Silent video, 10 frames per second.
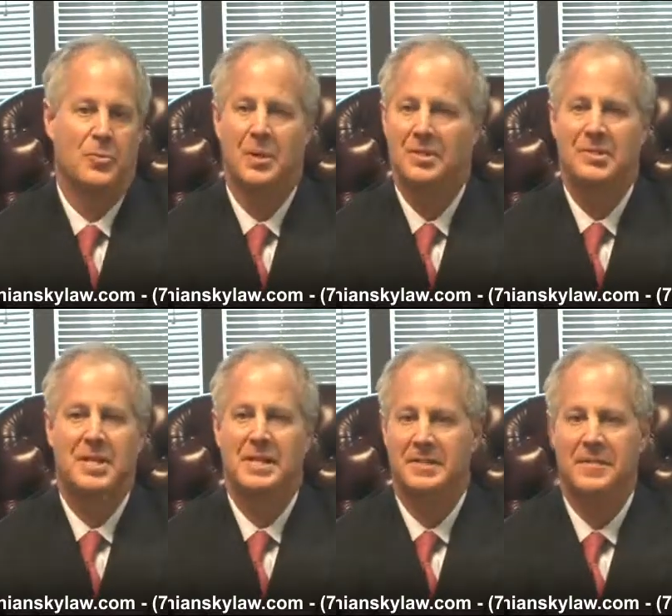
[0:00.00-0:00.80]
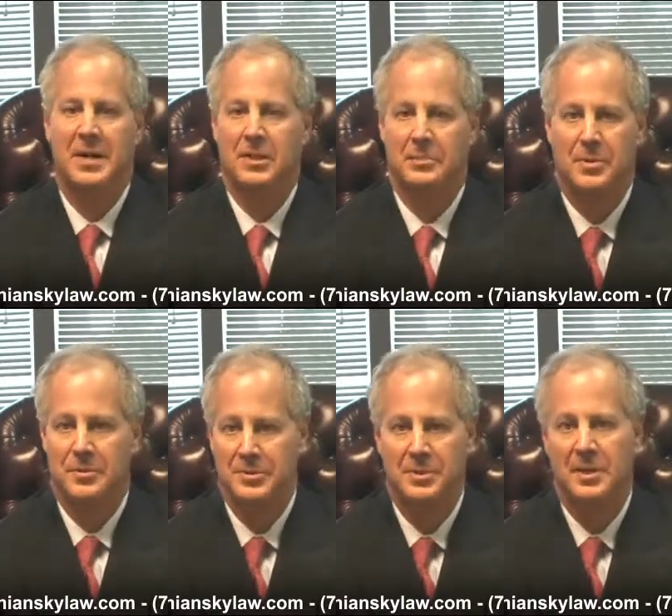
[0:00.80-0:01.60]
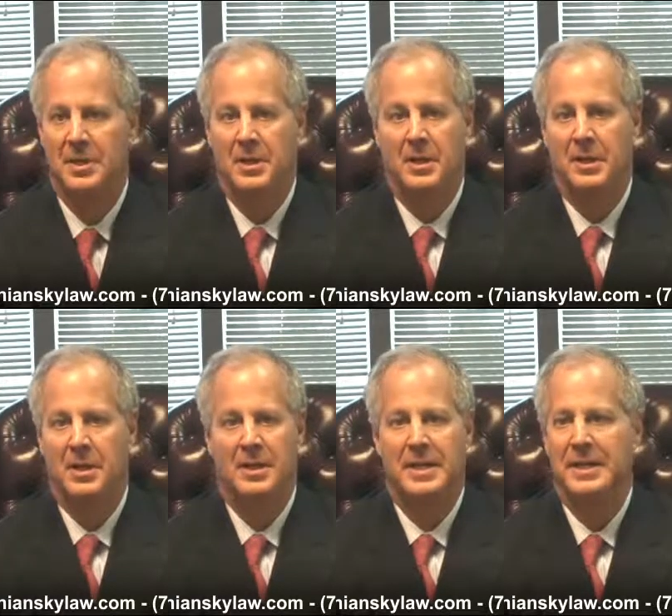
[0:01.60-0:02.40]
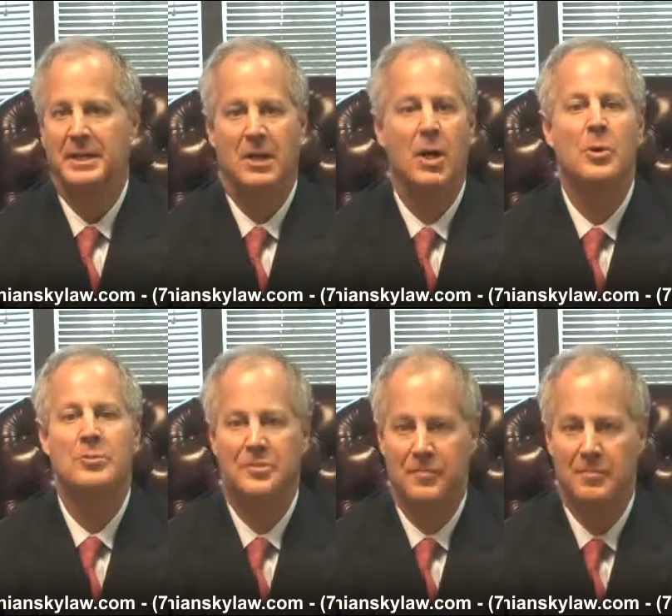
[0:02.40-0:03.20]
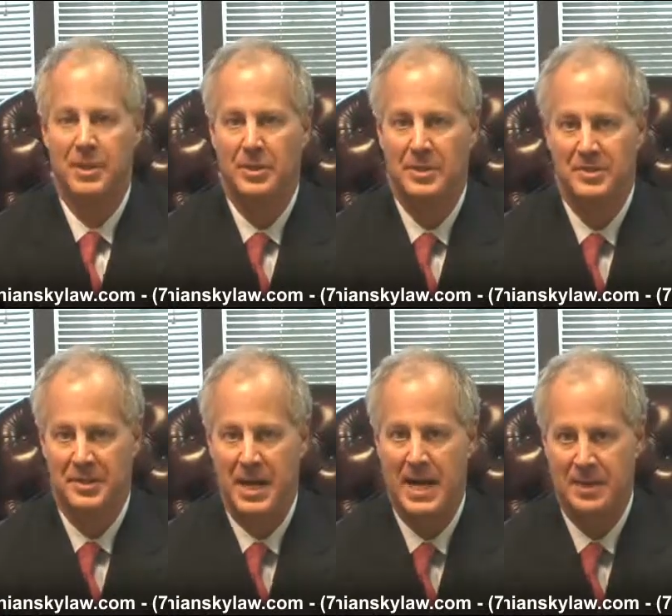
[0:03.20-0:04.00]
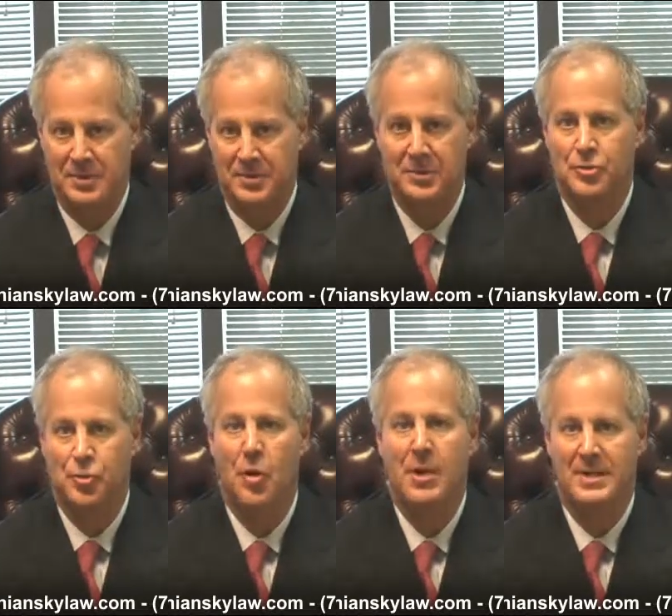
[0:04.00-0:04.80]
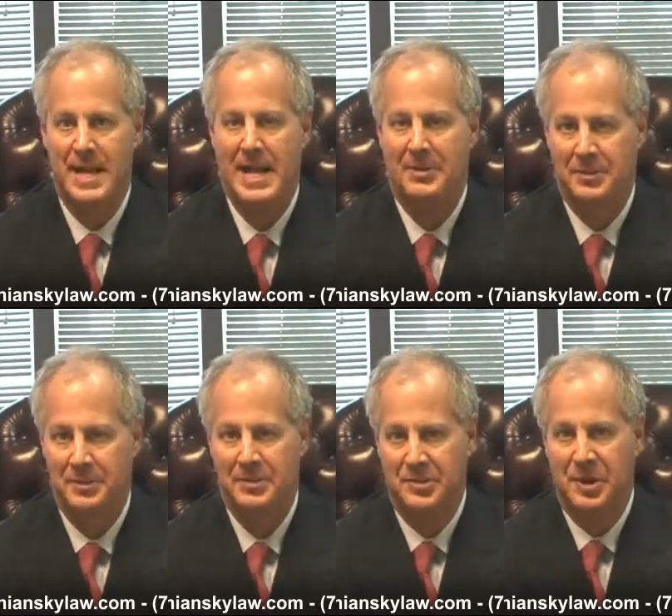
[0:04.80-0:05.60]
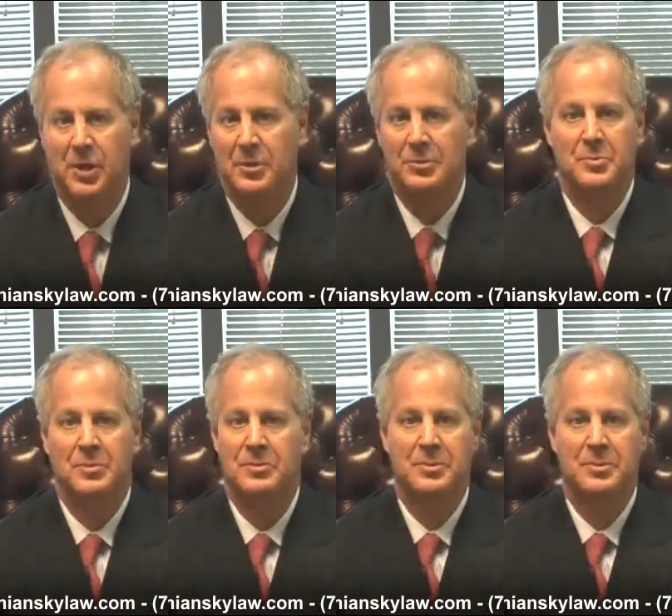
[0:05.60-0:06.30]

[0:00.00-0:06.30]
Real estate developers getting loans for millions of dollars and drawing down on those loans when they're